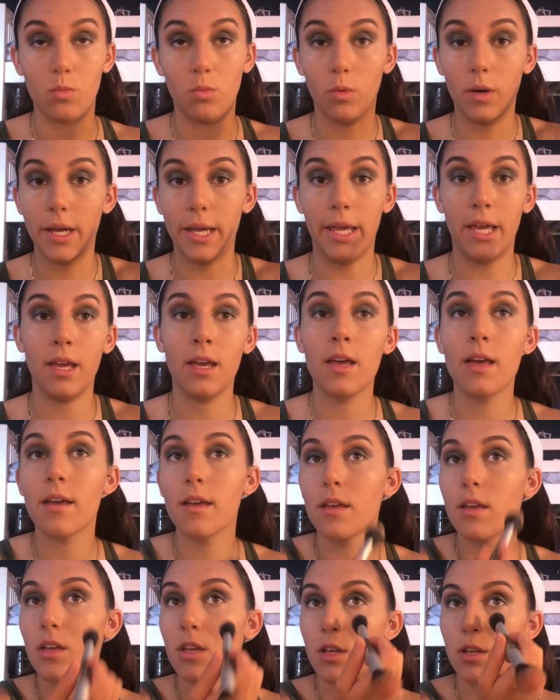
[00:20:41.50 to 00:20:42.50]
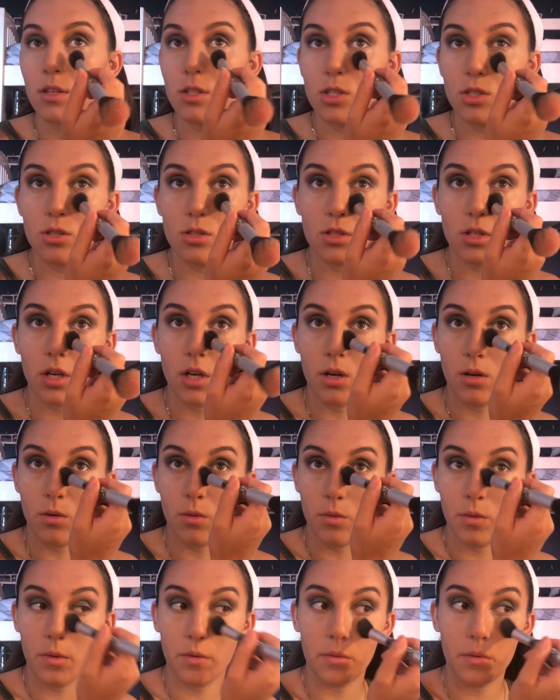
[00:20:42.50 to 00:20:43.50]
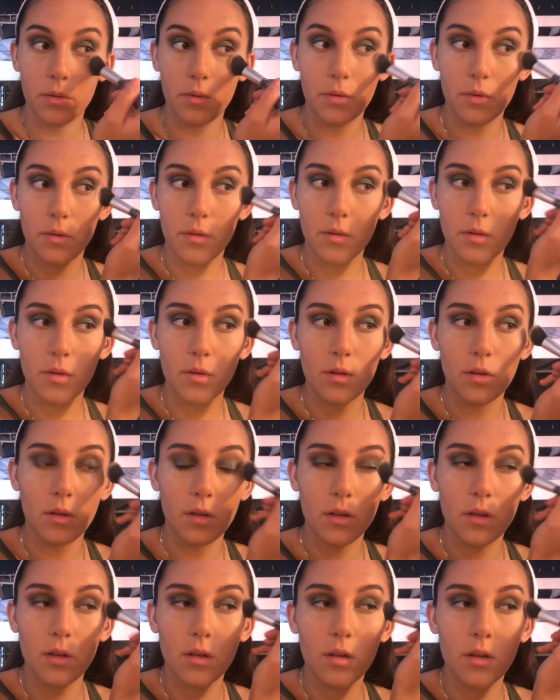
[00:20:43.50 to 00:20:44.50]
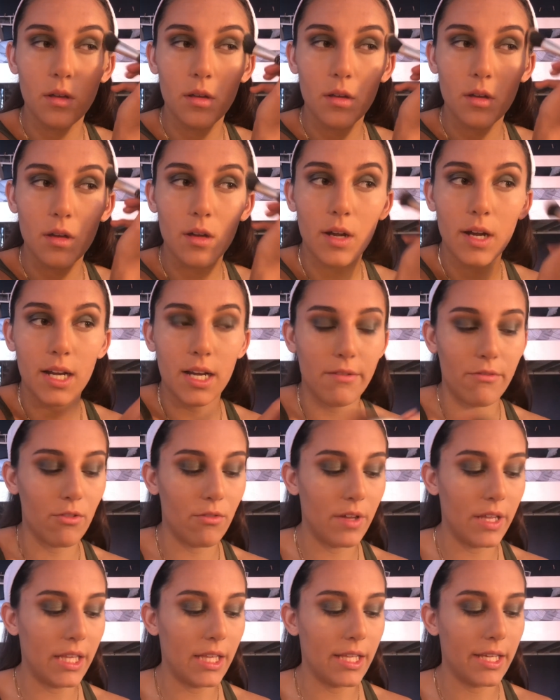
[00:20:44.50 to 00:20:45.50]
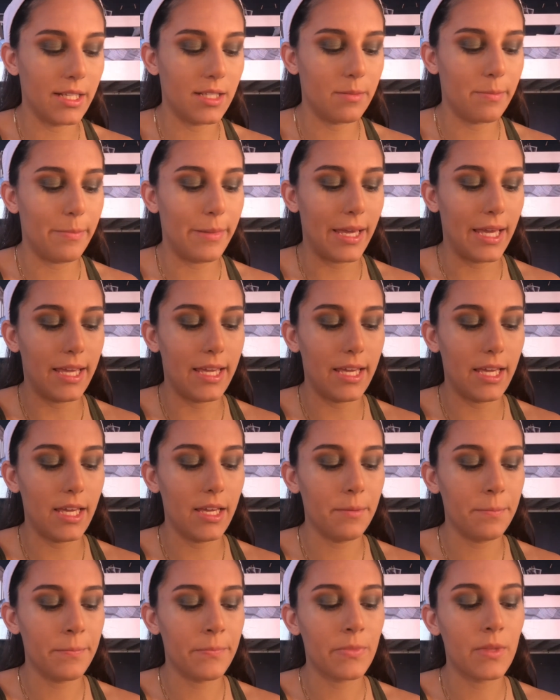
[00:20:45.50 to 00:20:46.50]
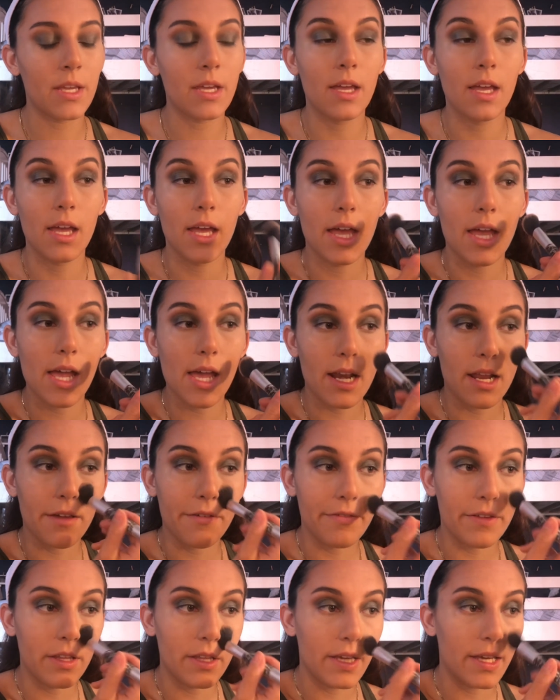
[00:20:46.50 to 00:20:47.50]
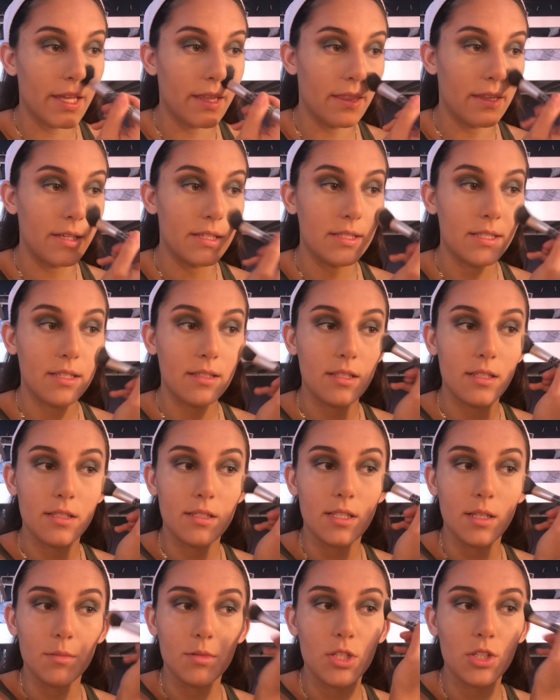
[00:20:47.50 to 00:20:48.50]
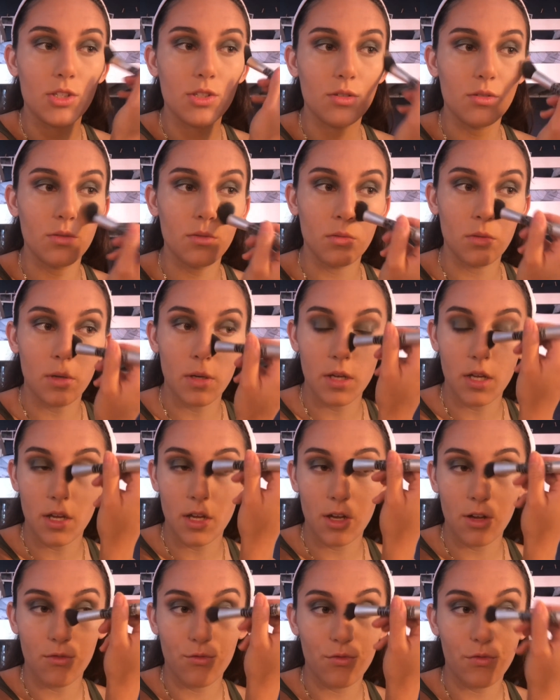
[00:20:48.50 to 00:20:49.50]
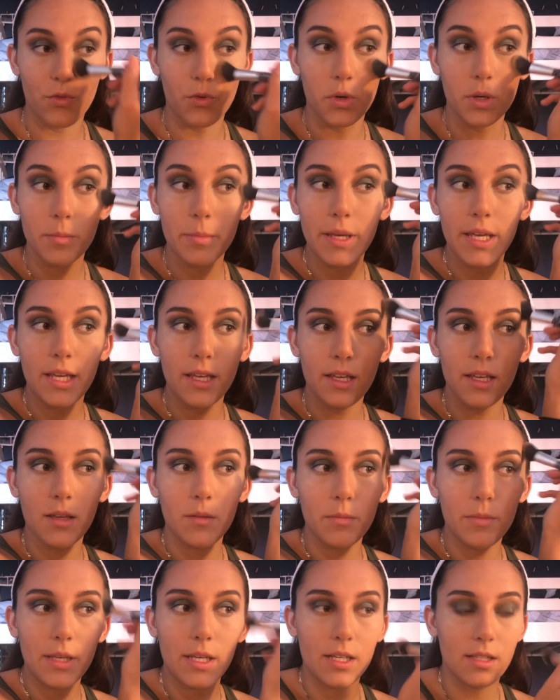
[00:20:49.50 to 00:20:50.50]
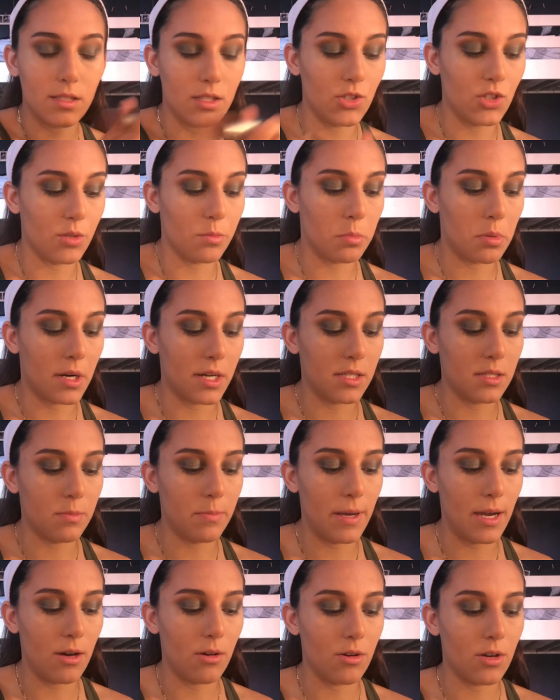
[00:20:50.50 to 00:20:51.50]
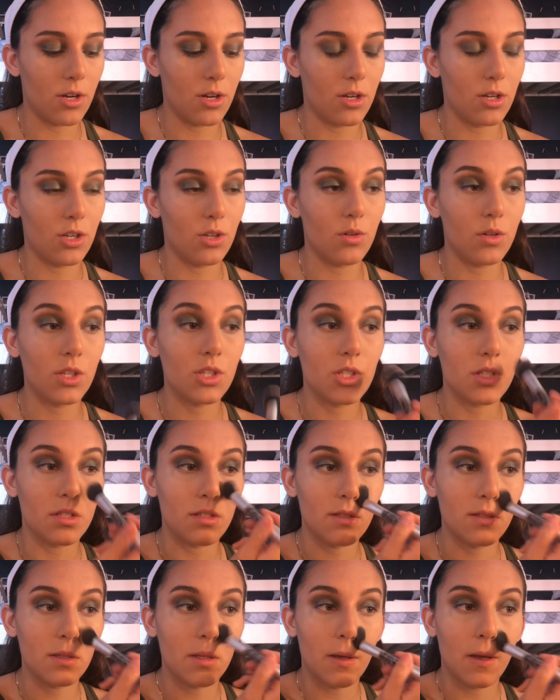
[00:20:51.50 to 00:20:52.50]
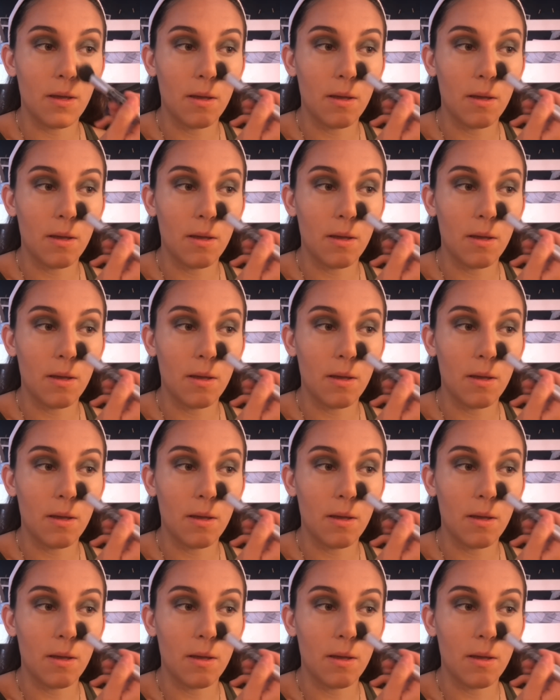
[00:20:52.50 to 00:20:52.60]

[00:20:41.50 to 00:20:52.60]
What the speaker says: white. So I never really liked baking, and I feel like this is a substitute for baking because it's a pressed powder and you can just